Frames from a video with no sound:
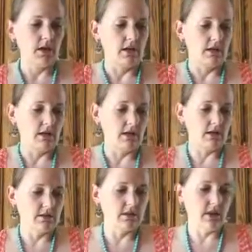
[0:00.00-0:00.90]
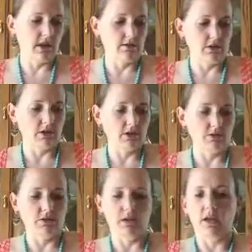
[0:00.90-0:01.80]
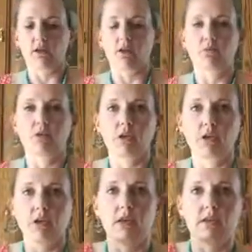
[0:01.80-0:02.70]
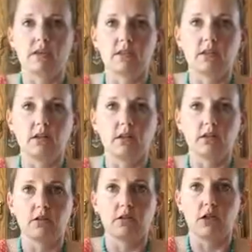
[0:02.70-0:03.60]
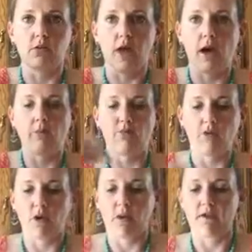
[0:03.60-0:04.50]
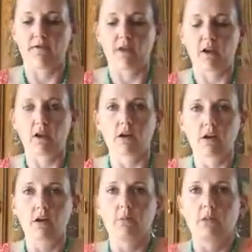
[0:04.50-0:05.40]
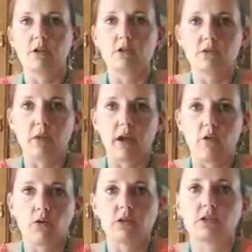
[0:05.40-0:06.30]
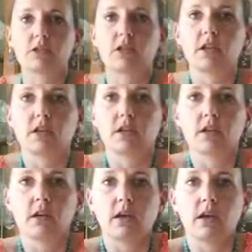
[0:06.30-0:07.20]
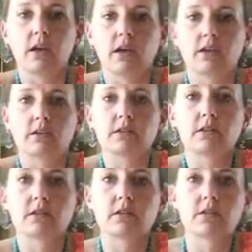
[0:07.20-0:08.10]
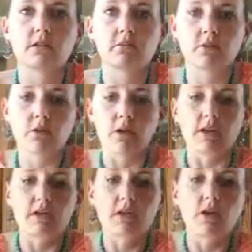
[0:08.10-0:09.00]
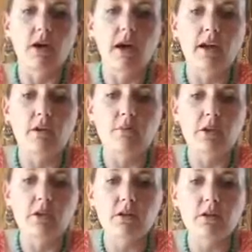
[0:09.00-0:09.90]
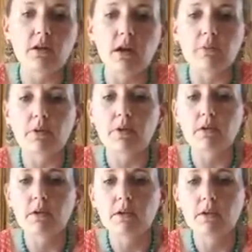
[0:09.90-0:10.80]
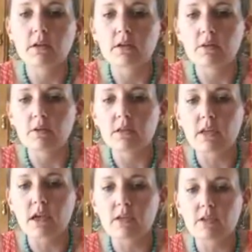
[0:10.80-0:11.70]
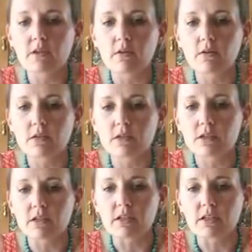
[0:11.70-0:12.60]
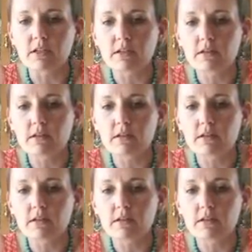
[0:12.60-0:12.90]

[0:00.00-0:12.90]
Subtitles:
And then today I'm going to use, I already pre-cut this little nail wrap for my finger. I'm going to use my orange stick and I'm going to go ahead and peel it up with the edge of the orange stick.